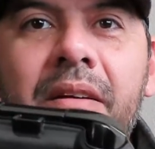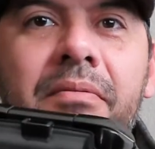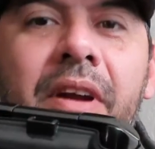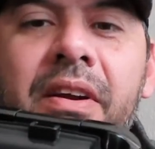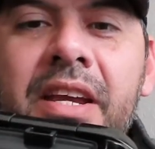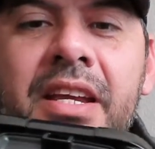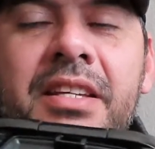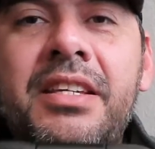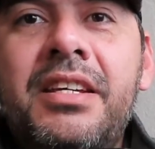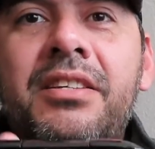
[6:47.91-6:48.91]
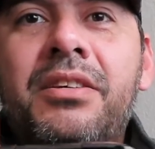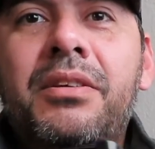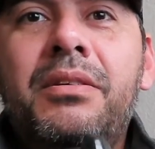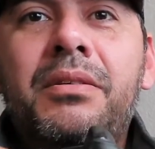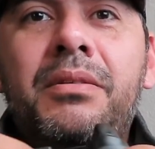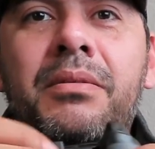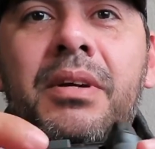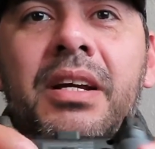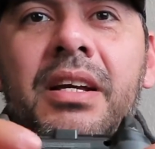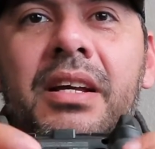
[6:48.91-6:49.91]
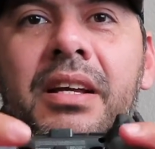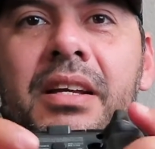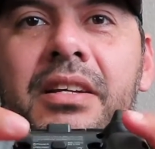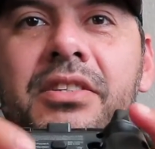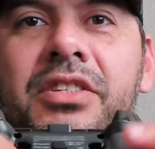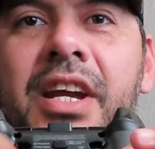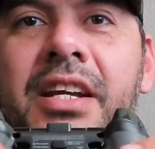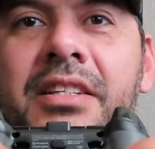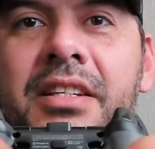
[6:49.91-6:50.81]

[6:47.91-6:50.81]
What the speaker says: Very easy to change